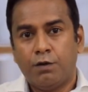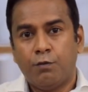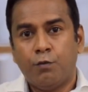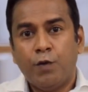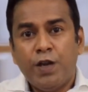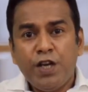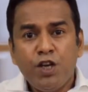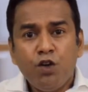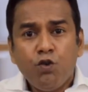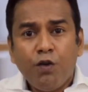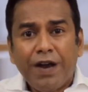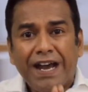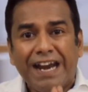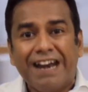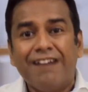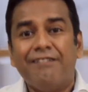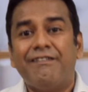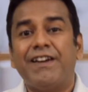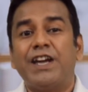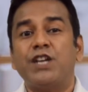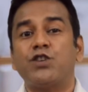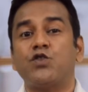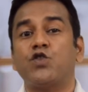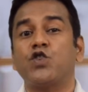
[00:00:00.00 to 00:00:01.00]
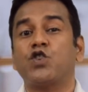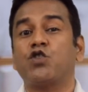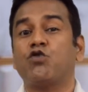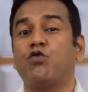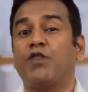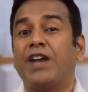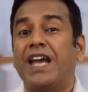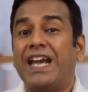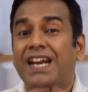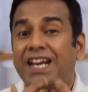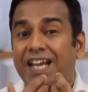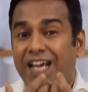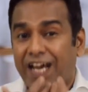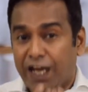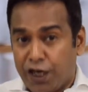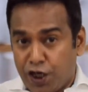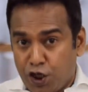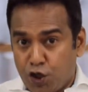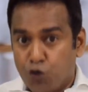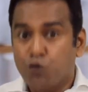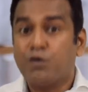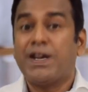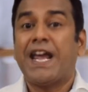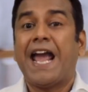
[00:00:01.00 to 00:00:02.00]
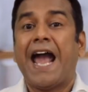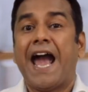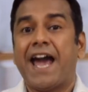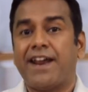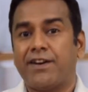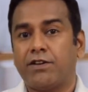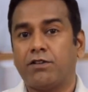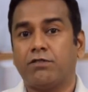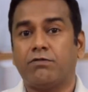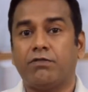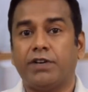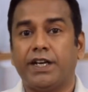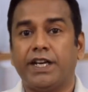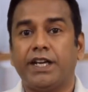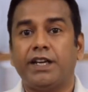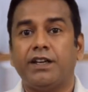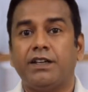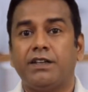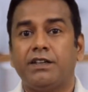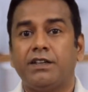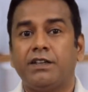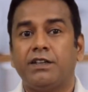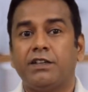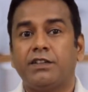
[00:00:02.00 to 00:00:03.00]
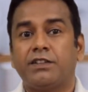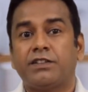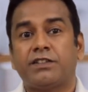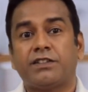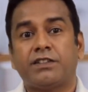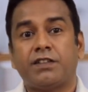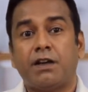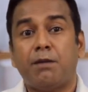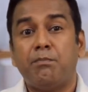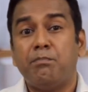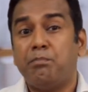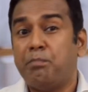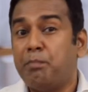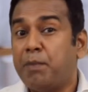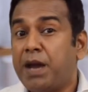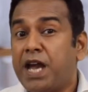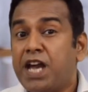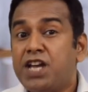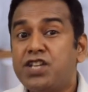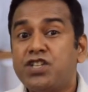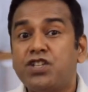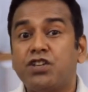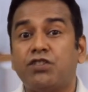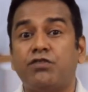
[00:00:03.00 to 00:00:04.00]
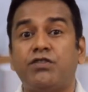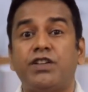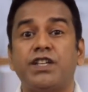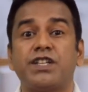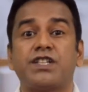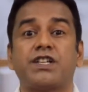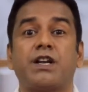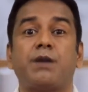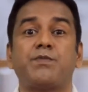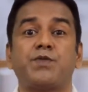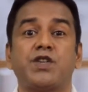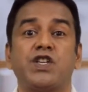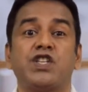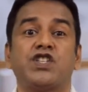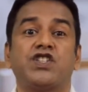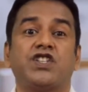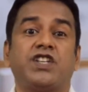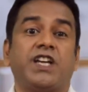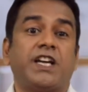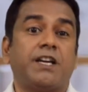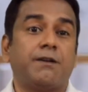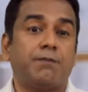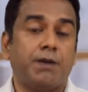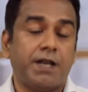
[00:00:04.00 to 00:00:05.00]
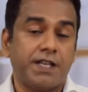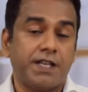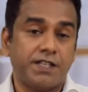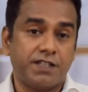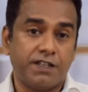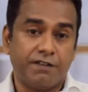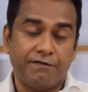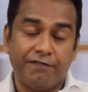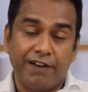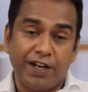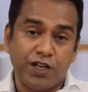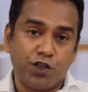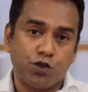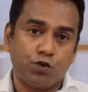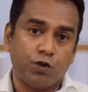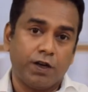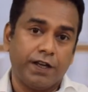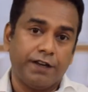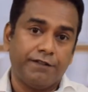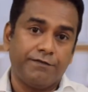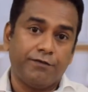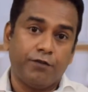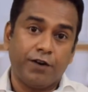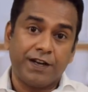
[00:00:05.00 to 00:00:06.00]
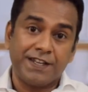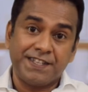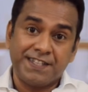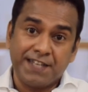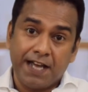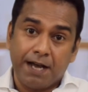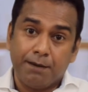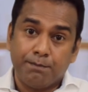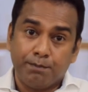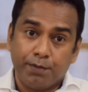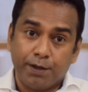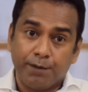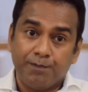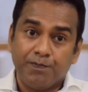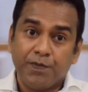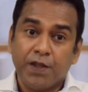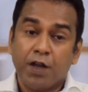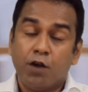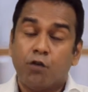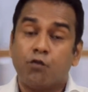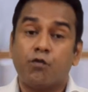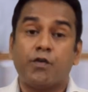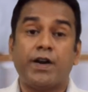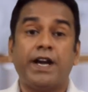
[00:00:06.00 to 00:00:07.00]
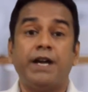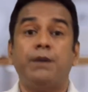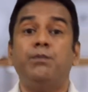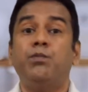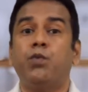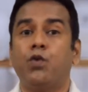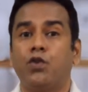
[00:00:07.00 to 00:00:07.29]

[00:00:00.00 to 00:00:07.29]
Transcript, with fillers: when you innovate on creating a new category some major disruptions take place eventually for example red